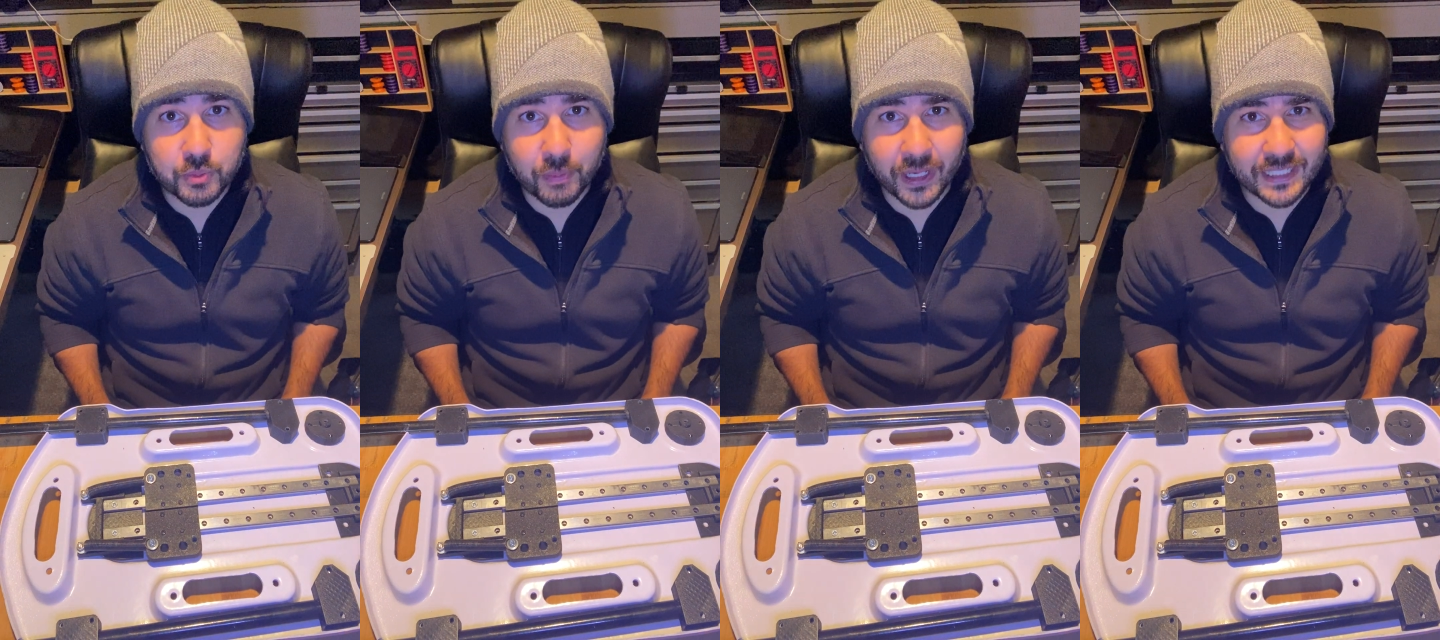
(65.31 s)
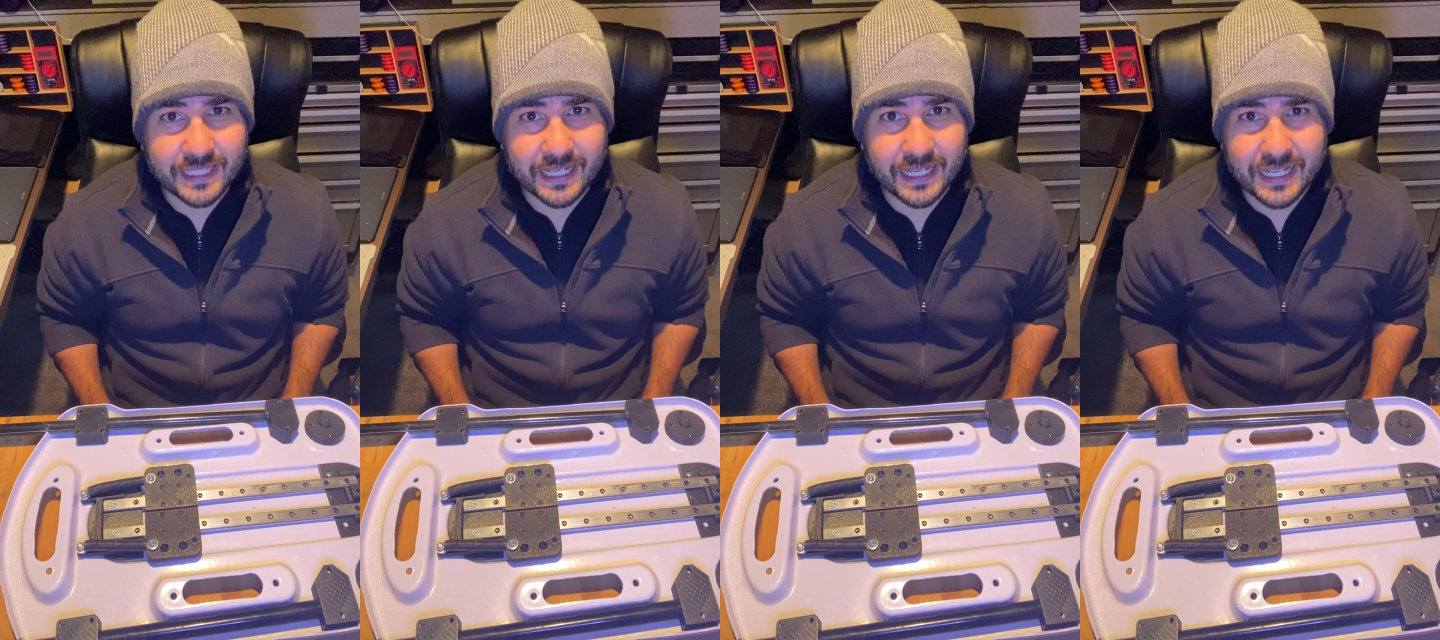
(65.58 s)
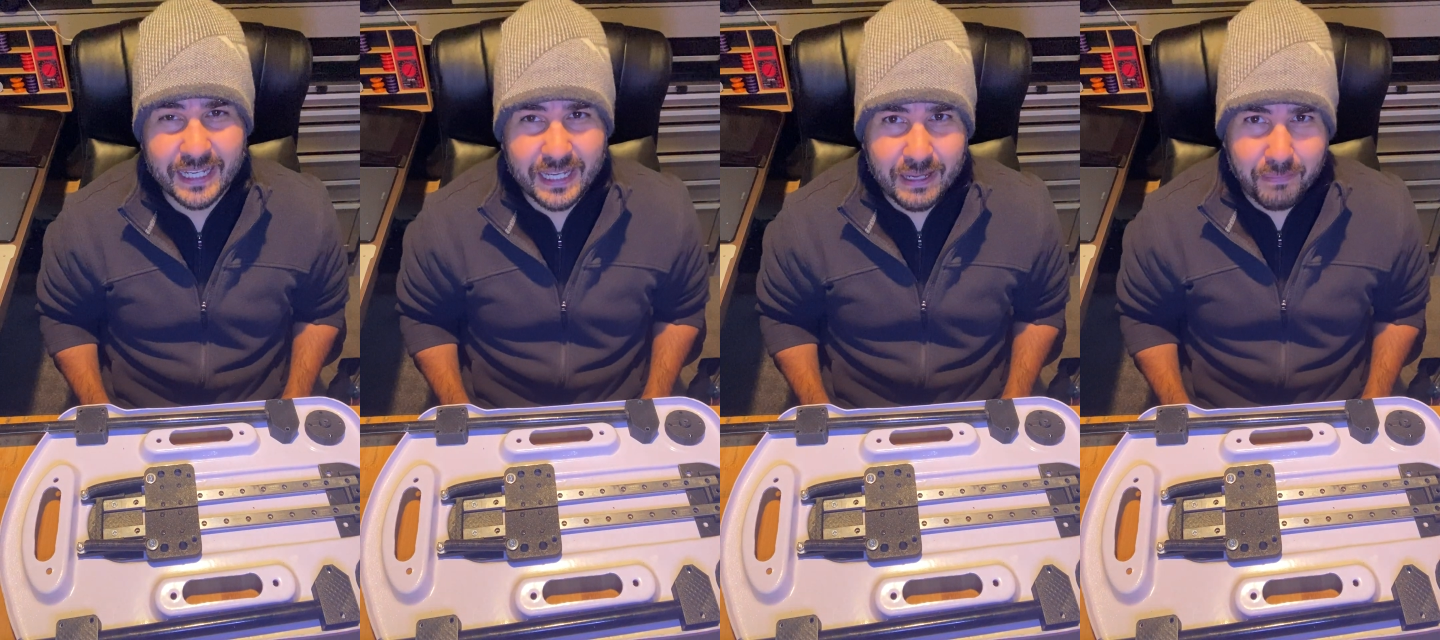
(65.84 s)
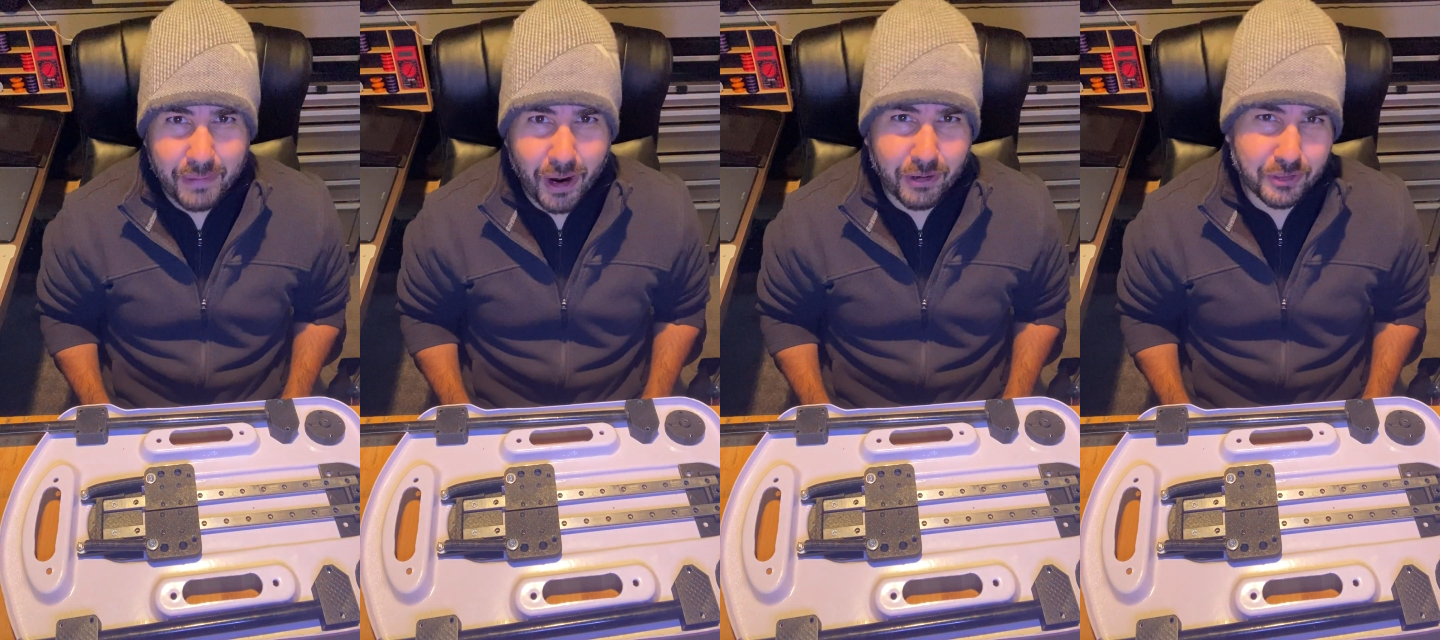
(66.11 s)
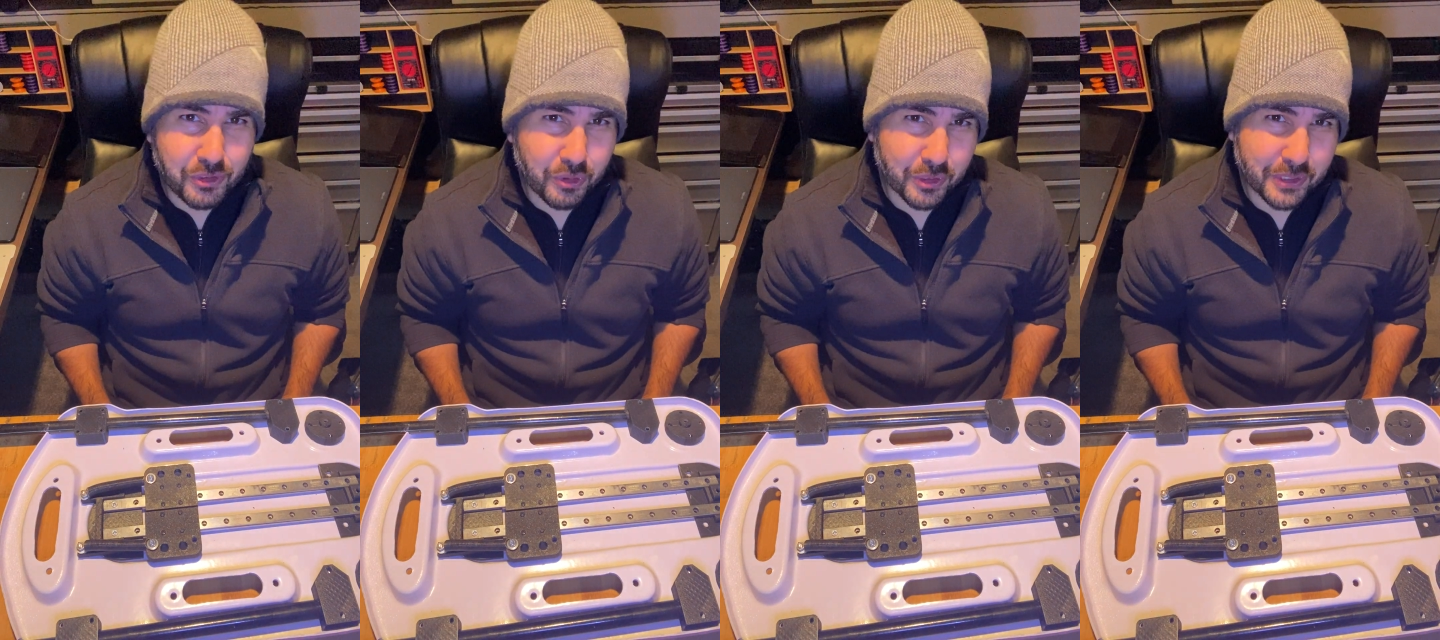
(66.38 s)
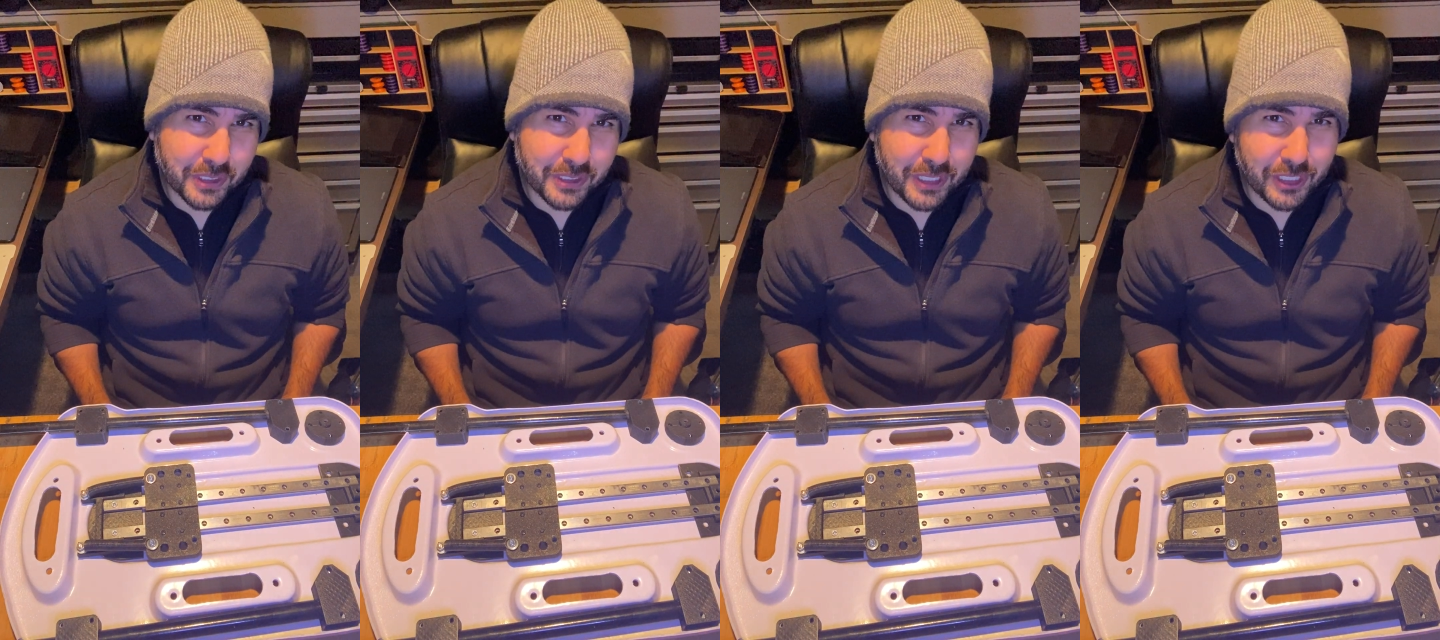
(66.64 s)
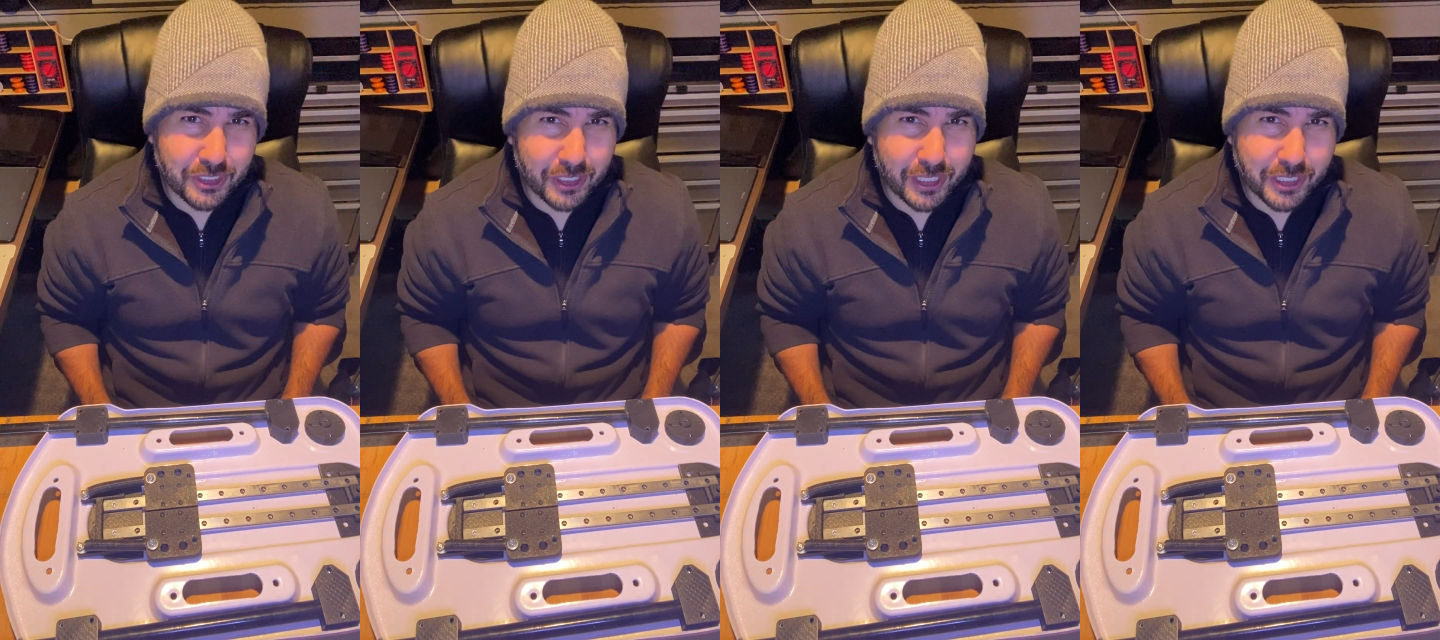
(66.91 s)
but power tools essentially,